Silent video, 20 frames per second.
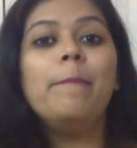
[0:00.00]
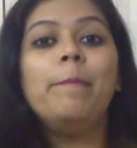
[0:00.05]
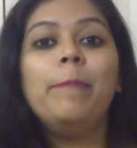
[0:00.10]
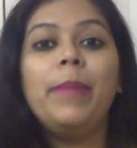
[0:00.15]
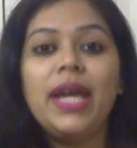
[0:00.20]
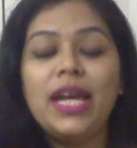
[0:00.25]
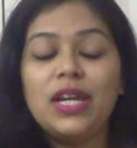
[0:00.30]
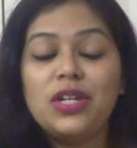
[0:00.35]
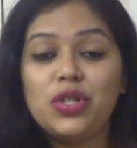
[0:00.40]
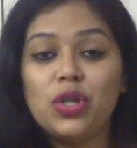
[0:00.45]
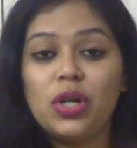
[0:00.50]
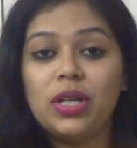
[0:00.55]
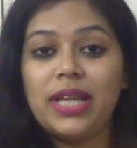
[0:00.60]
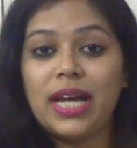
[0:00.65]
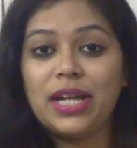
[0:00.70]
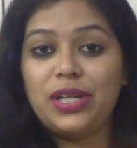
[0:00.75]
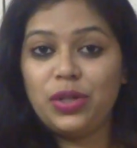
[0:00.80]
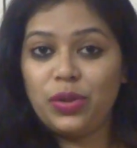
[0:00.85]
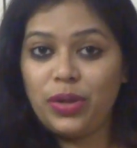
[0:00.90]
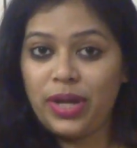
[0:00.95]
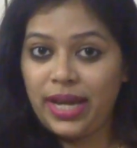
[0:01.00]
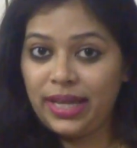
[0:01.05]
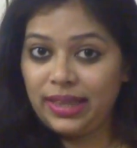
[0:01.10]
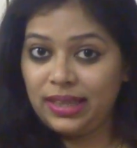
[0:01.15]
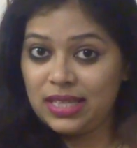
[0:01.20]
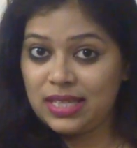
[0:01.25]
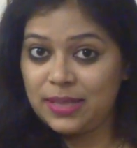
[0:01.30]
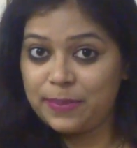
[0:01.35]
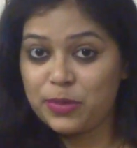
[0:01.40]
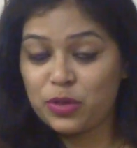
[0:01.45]
make sure that you
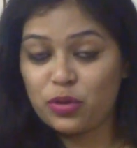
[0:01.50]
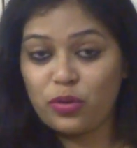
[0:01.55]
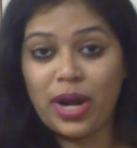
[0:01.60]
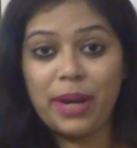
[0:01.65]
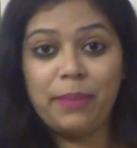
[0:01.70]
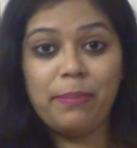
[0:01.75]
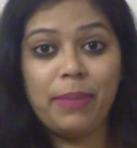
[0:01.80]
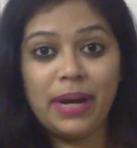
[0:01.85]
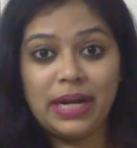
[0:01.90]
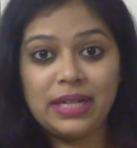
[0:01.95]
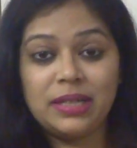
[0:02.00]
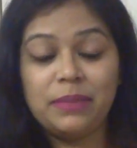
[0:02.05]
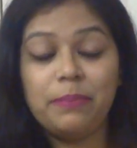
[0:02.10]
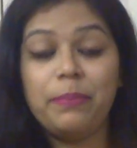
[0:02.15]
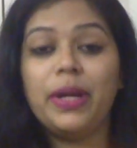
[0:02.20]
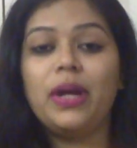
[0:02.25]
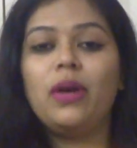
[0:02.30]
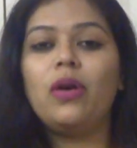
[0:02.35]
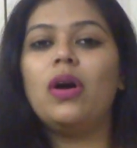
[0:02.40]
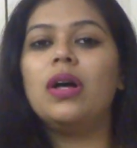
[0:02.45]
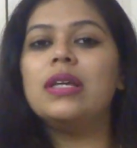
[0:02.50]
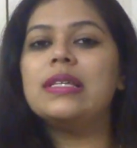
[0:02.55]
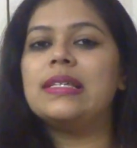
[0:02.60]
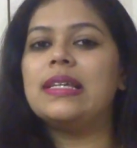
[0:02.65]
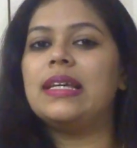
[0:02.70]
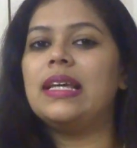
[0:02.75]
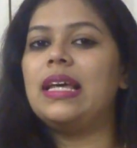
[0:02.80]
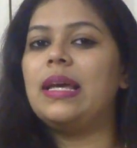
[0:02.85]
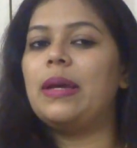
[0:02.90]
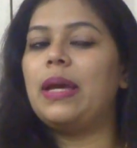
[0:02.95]
hit the subscribe button, because
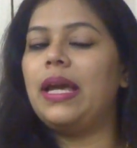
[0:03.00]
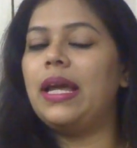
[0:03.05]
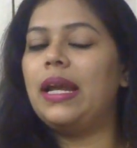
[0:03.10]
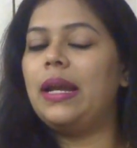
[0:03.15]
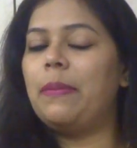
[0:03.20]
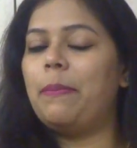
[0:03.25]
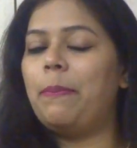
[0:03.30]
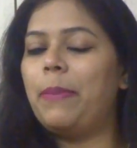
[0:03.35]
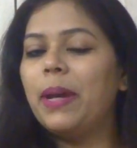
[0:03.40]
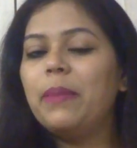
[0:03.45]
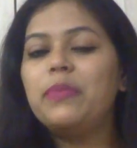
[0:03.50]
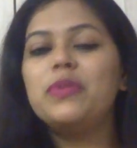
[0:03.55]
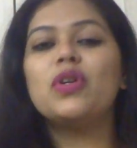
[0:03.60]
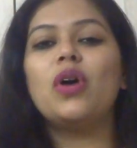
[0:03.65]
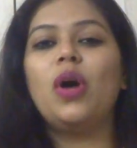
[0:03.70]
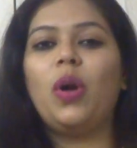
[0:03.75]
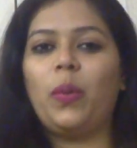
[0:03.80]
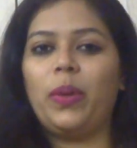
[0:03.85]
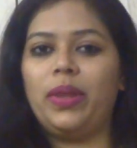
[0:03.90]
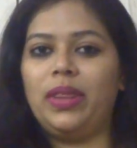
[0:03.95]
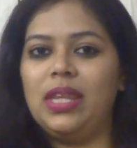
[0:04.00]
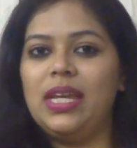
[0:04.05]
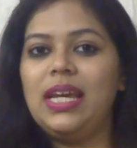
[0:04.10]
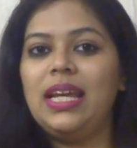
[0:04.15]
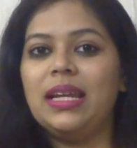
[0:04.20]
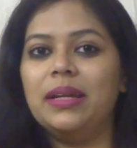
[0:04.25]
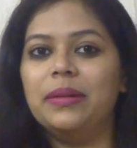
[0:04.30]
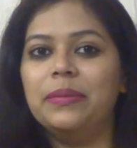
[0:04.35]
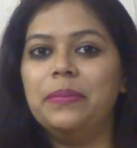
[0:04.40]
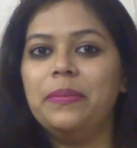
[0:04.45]
in Pep Talk with
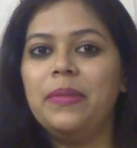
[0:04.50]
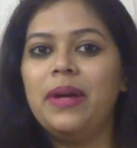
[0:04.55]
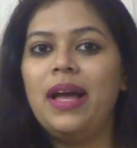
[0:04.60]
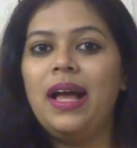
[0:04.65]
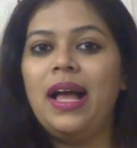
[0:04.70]
Neelam,